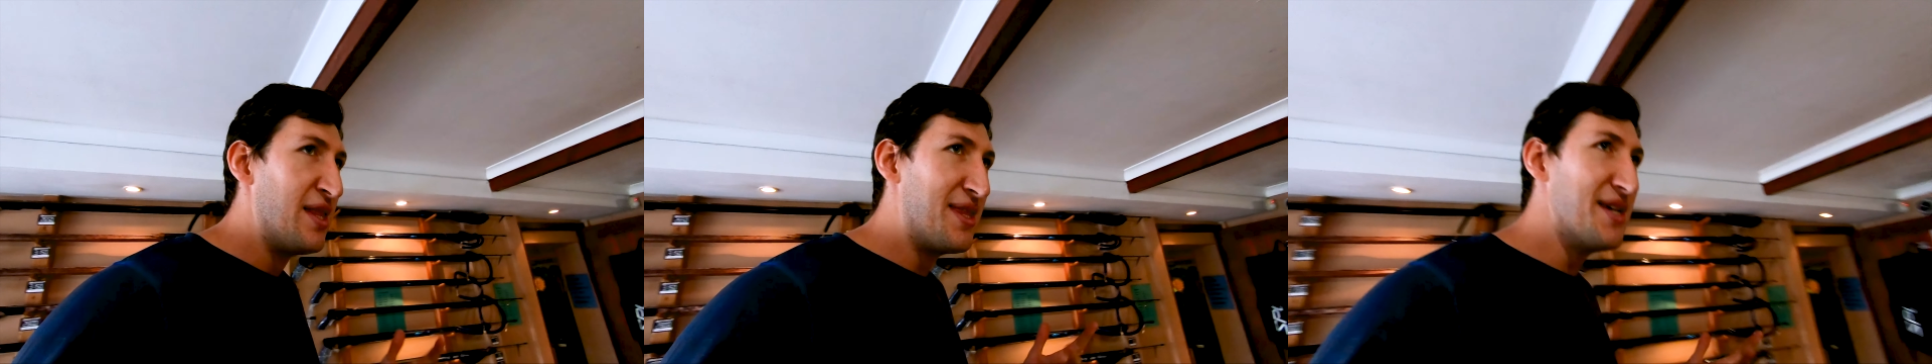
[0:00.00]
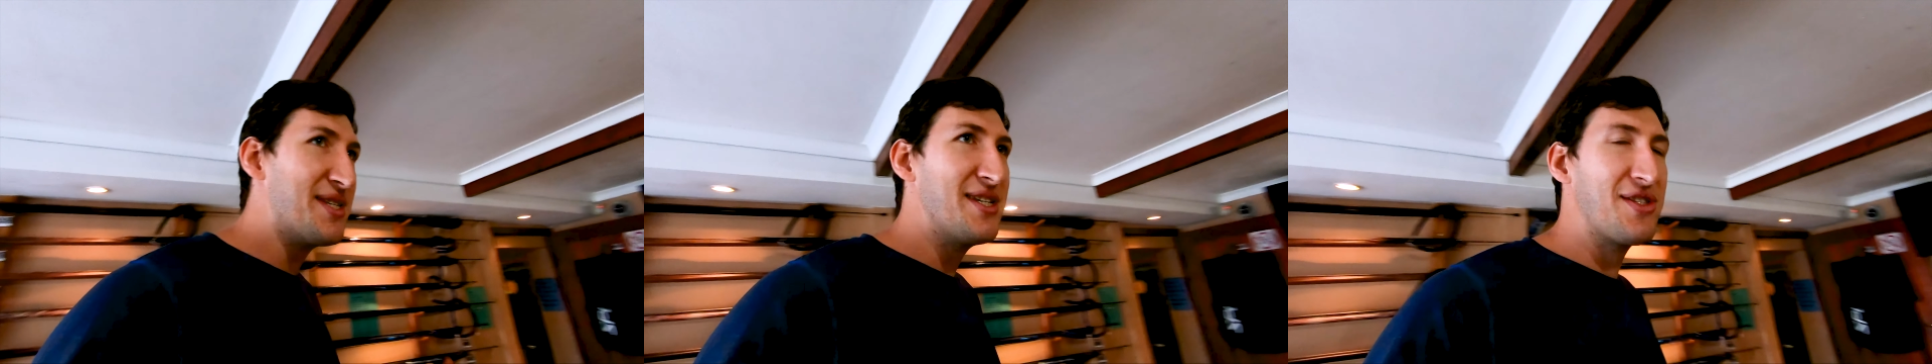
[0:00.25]

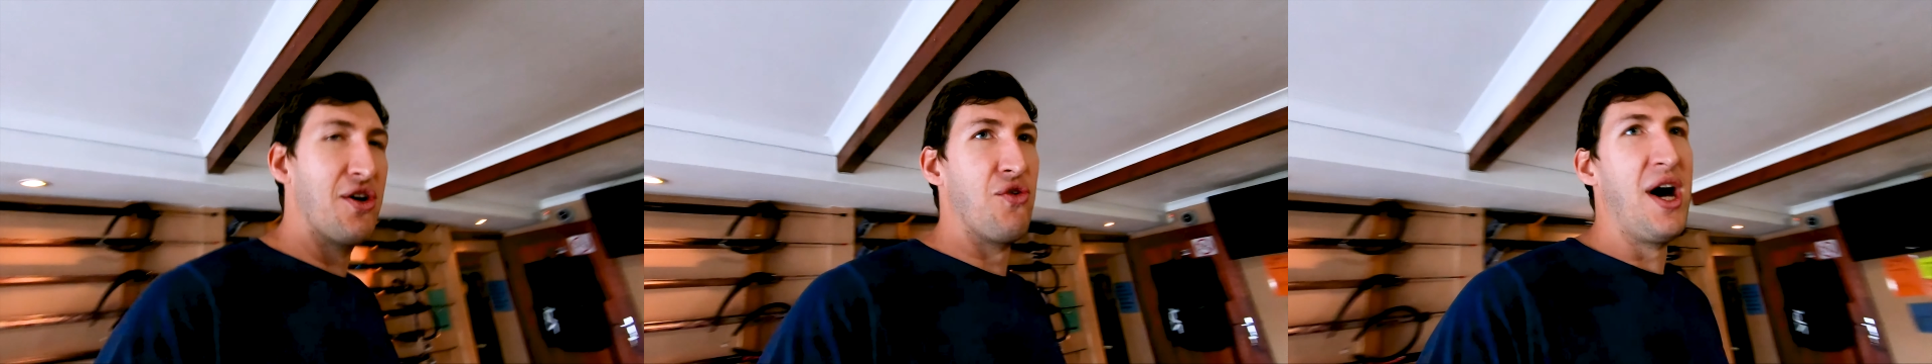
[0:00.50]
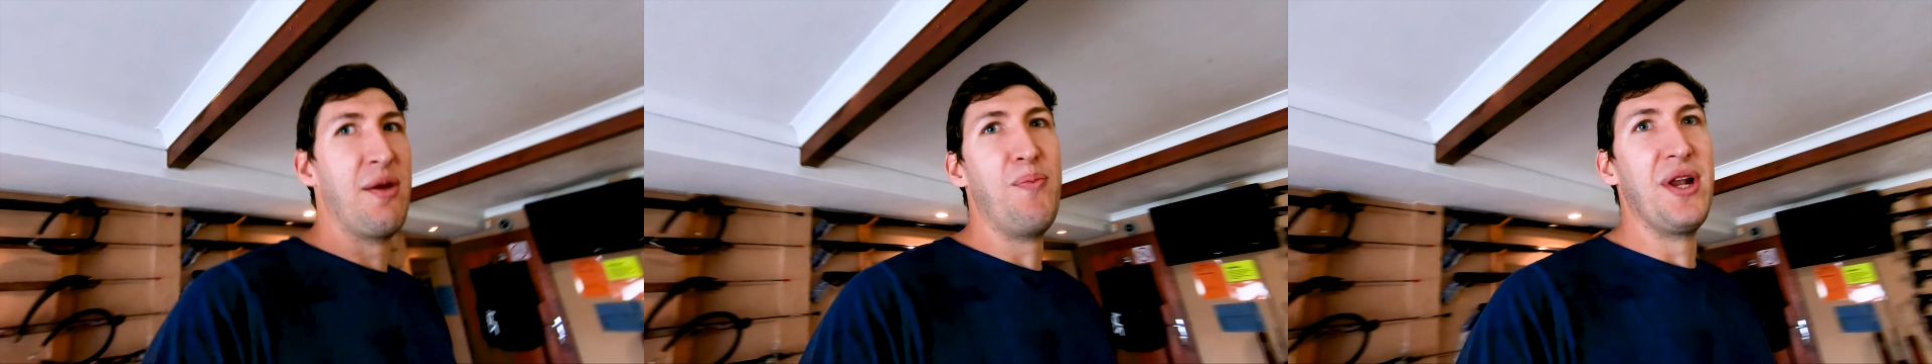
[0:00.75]
this is the
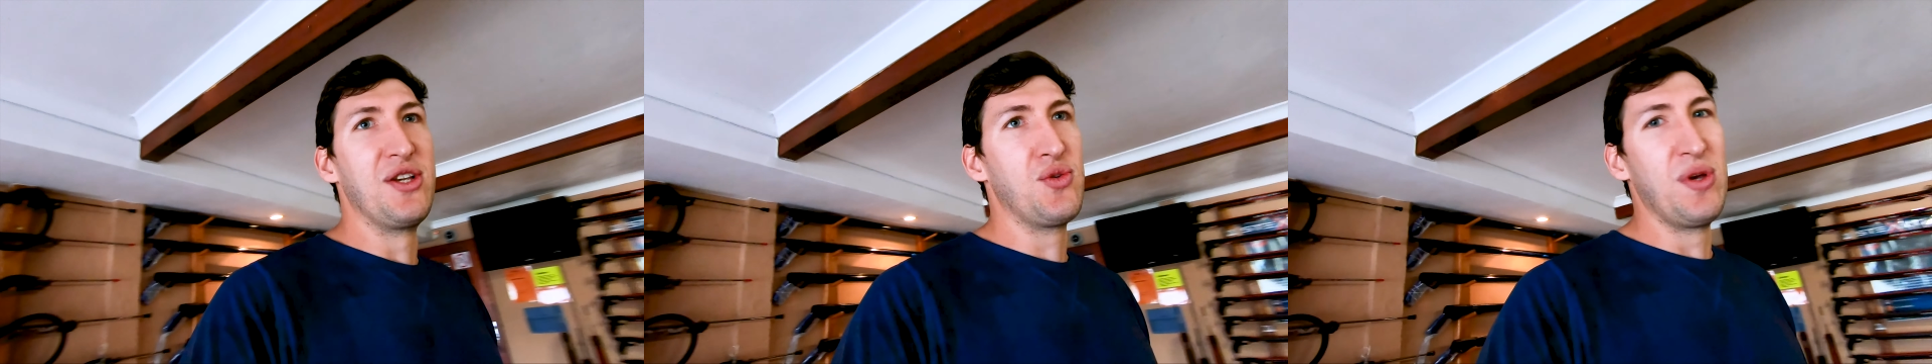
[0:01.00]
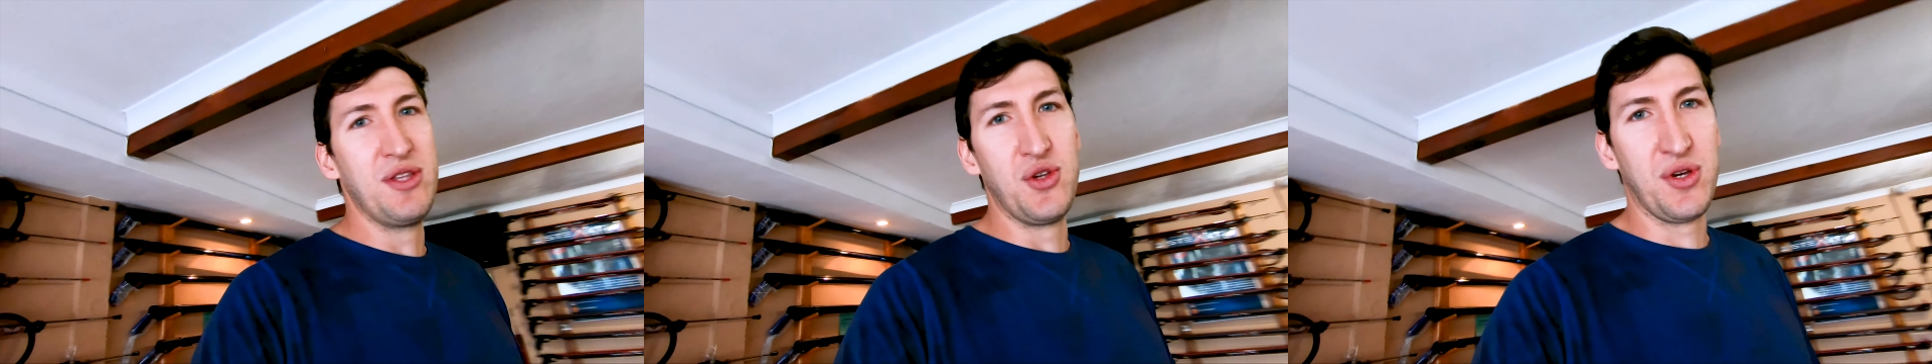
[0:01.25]
right place
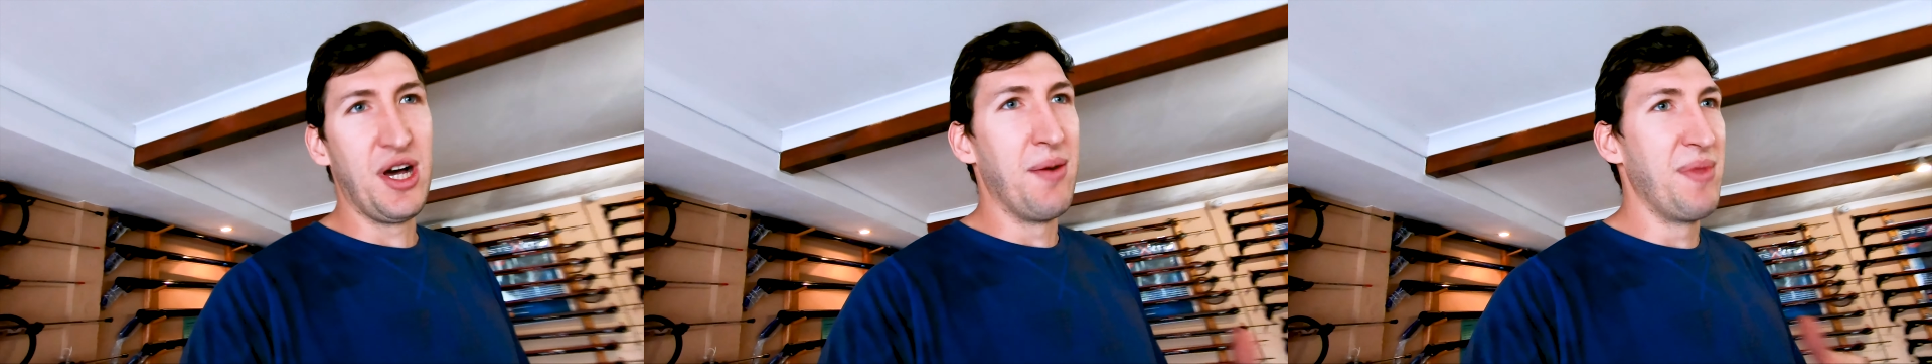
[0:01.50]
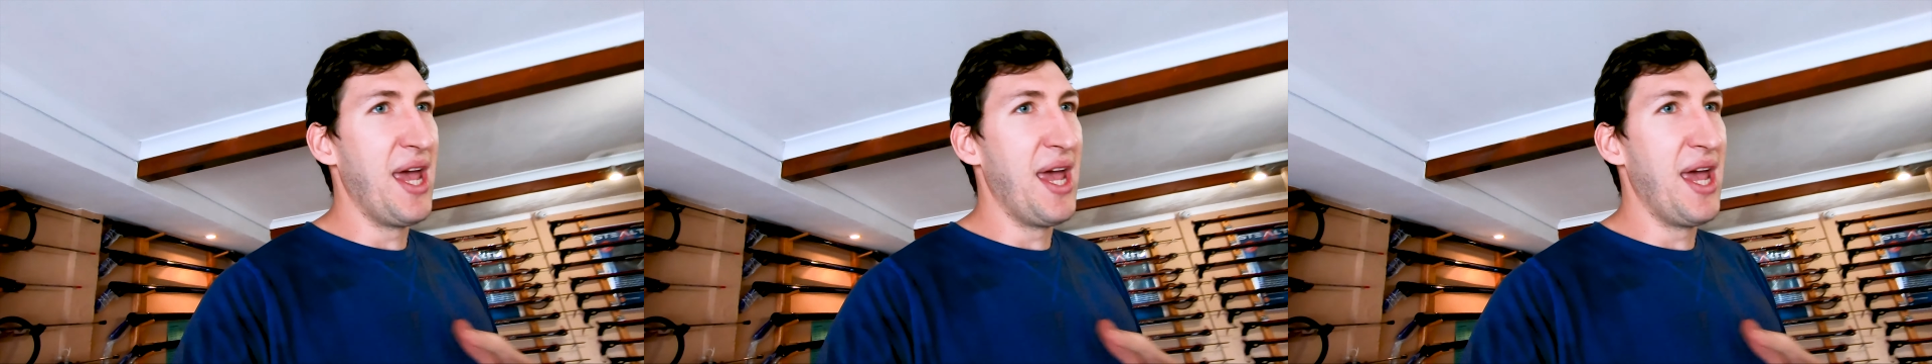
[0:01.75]
where to come.